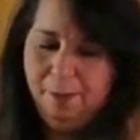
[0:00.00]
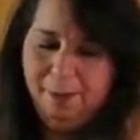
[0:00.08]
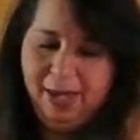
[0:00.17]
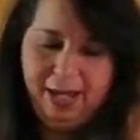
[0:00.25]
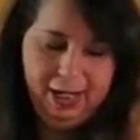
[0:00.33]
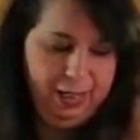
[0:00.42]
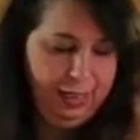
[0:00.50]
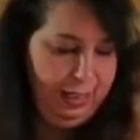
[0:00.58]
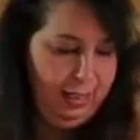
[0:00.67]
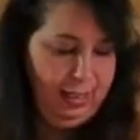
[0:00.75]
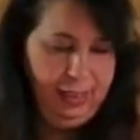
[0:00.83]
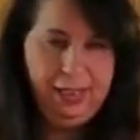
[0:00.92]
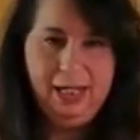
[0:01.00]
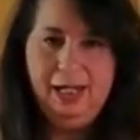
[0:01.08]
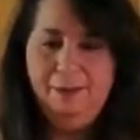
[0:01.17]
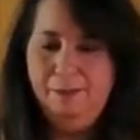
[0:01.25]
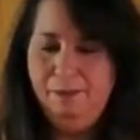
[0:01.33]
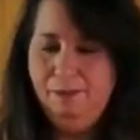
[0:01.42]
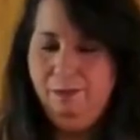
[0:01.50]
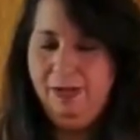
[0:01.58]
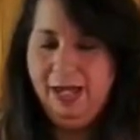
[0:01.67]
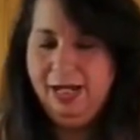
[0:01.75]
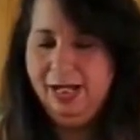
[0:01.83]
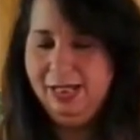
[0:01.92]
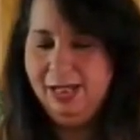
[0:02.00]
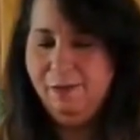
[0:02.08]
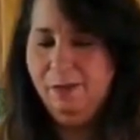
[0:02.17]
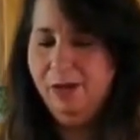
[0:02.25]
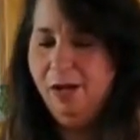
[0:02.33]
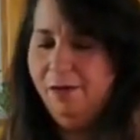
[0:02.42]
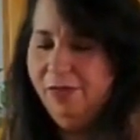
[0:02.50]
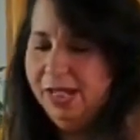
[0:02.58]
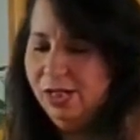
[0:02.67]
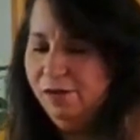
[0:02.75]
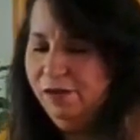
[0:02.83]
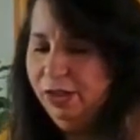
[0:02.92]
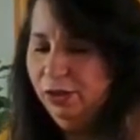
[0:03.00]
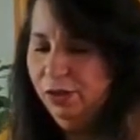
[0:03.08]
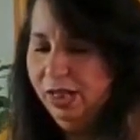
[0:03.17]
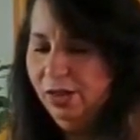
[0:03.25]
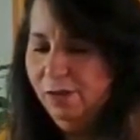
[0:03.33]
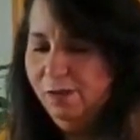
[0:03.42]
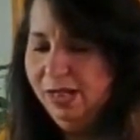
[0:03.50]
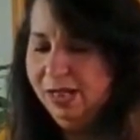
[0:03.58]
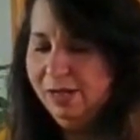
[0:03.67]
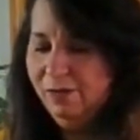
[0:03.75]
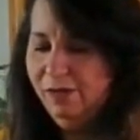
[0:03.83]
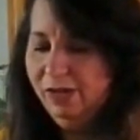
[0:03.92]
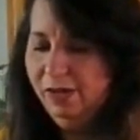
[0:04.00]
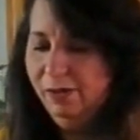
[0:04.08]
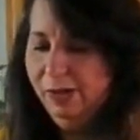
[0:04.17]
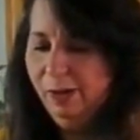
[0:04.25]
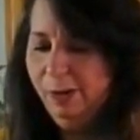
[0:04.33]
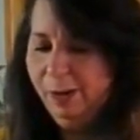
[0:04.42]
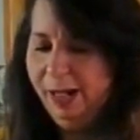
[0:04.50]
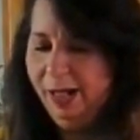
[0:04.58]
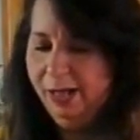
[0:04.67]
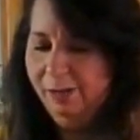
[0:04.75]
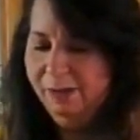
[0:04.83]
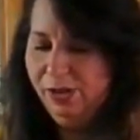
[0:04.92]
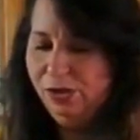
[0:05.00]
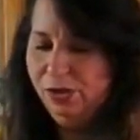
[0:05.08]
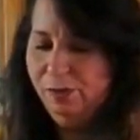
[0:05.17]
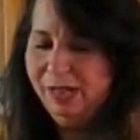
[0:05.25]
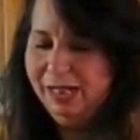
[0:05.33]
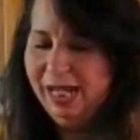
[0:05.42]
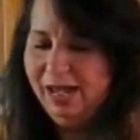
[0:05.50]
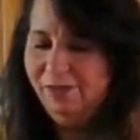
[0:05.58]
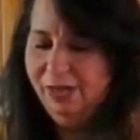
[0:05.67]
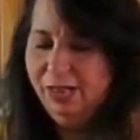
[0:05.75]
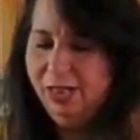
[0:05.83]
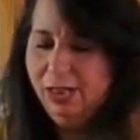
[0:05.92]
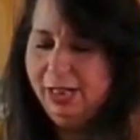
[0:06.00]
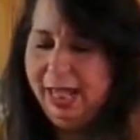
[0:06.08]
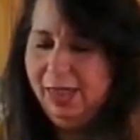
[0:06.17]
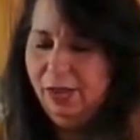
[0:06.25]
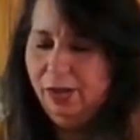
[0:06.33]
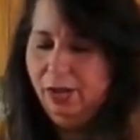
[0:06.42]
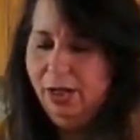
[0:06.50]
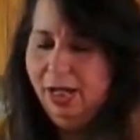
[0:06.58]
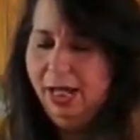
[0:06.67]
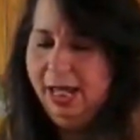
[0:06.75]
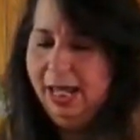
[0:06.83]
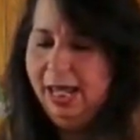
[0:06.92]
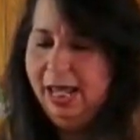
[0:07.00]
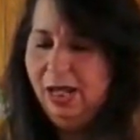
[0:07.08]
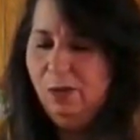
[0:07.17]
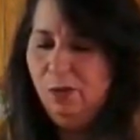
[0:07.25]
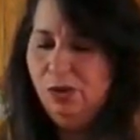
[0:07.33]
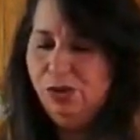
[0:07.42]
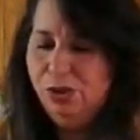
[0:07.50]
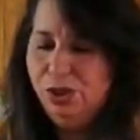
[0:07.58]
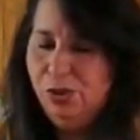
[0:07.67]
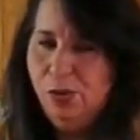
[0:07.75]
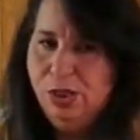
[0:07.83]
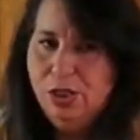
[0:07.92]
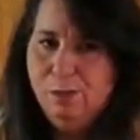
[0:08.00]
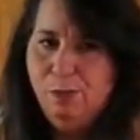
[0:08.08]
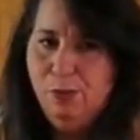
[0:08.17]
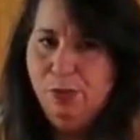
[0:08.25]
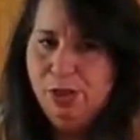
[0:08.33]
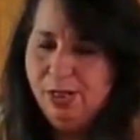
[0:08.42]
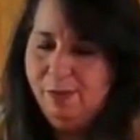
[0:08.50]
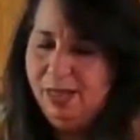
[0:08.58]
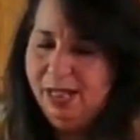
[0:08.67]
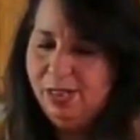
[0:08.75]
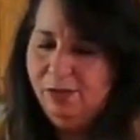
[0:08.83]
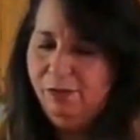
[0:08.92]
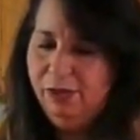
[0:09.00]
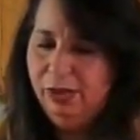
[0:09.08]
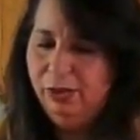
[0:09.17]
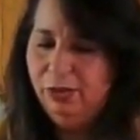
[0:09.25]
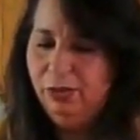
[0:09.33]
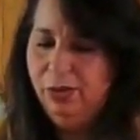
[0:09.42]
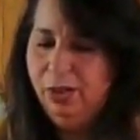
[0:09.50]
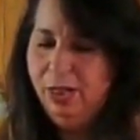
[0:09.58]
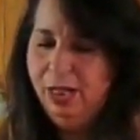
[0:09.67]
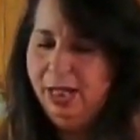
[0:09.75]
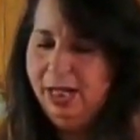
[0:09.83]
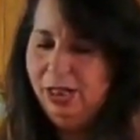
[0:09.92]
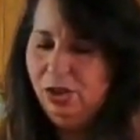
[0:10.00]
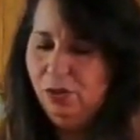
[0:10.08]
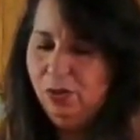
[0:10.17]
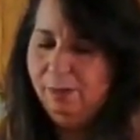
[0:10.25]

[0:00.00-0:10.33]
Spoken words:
by getting some of that sofrito that you mix very, very well. Make sure you mix everything together. And we're just going to pour some of that sofrito into our